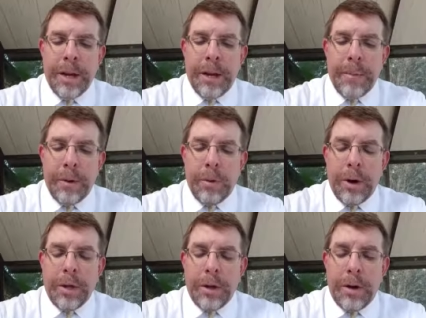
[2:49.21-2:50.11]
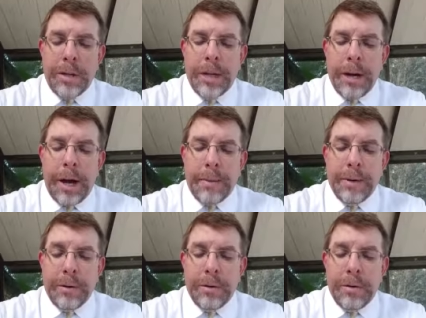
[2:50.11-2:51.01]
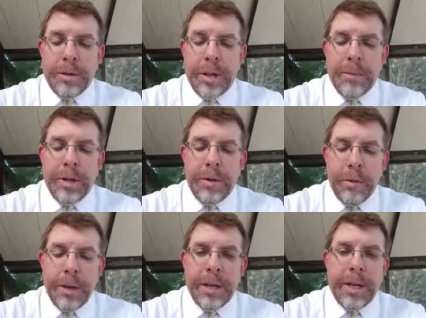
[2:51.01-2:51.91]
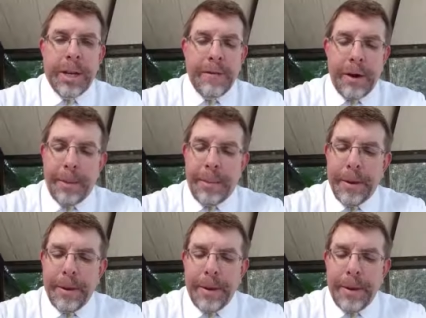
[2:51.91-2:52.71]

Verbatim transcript: can be one daunting obstacle, tempting one to give up.